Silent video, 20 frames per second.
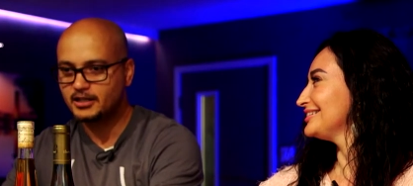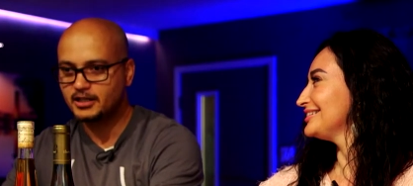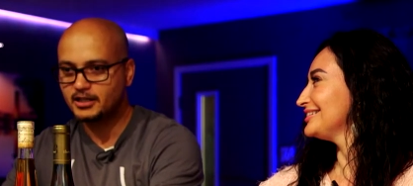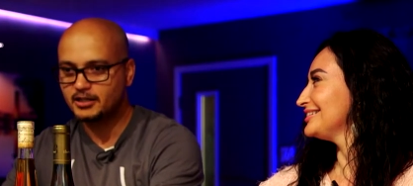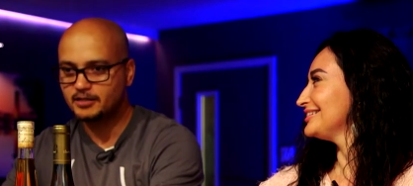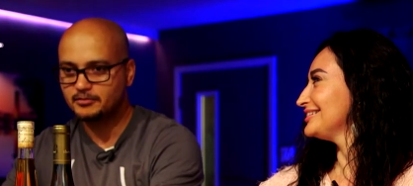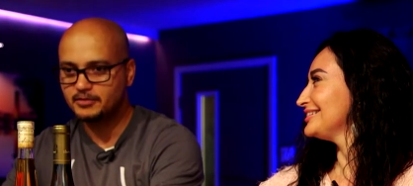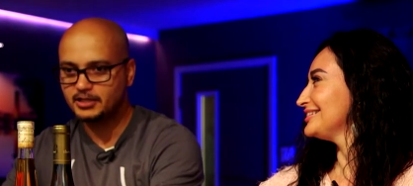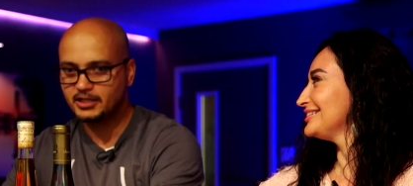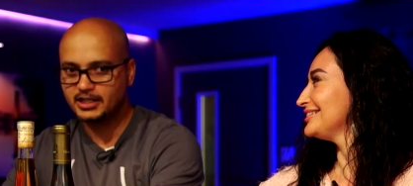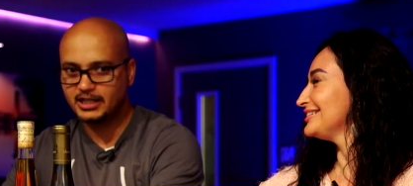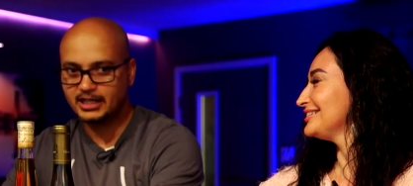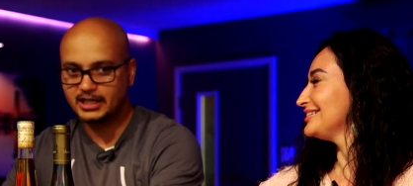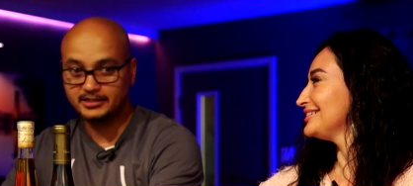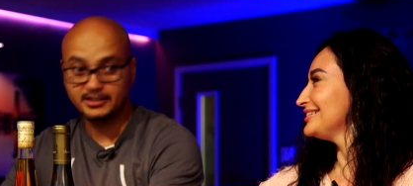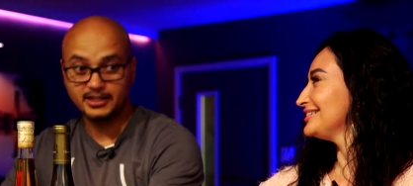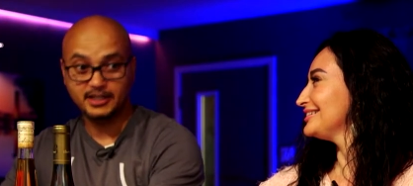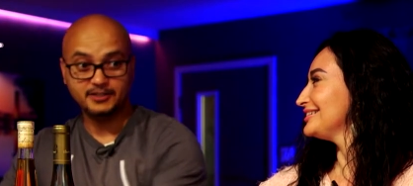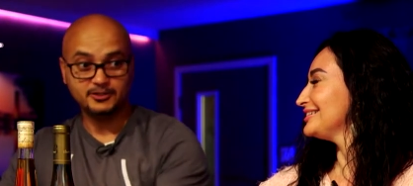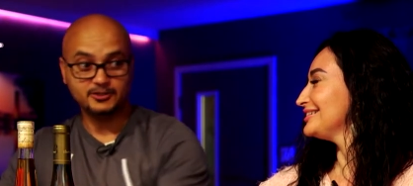
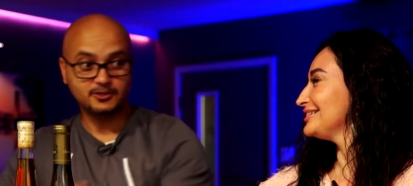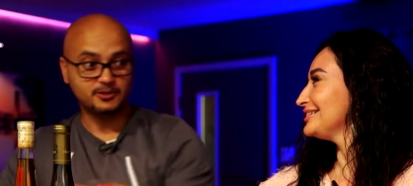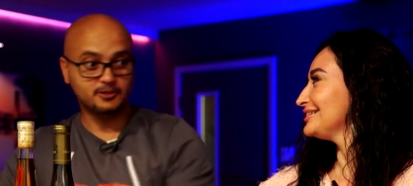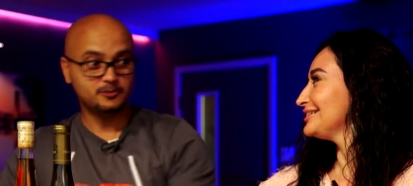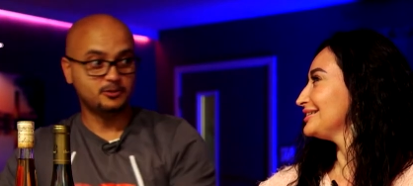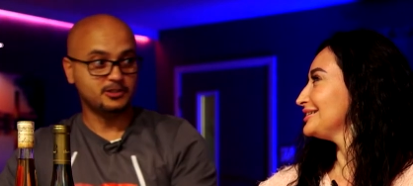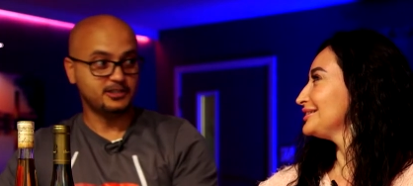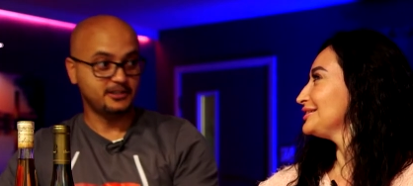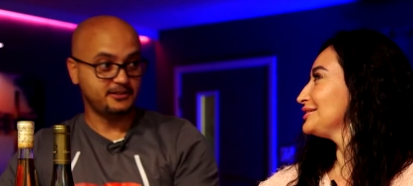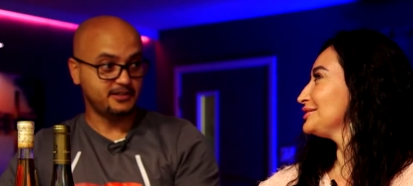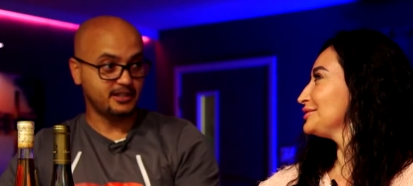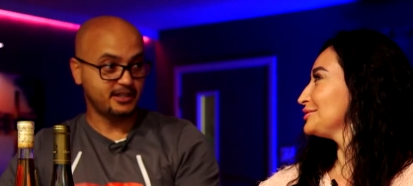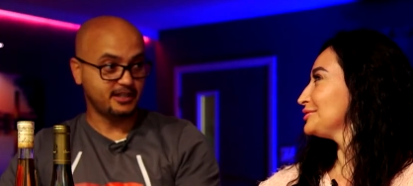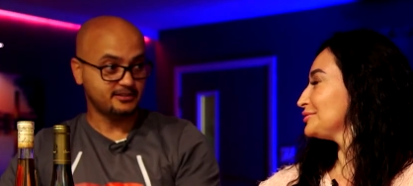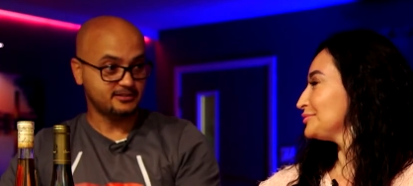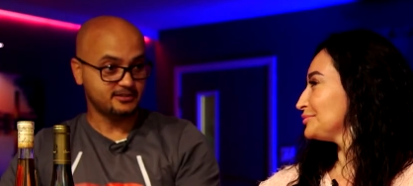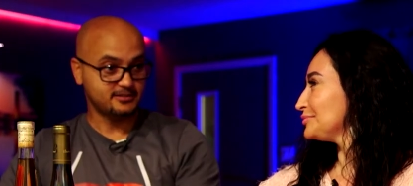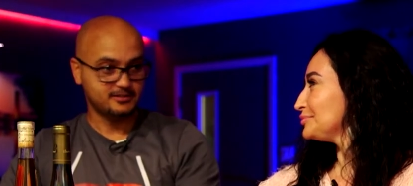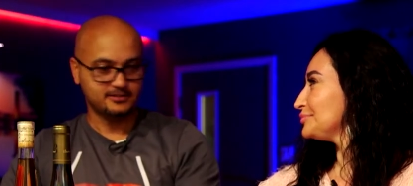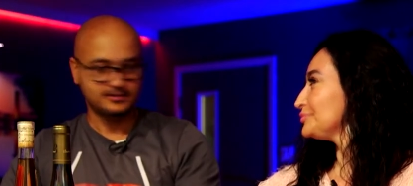Speaker 1: And a good one at
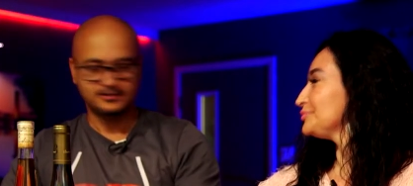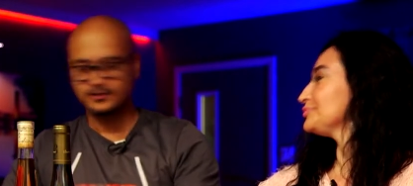that.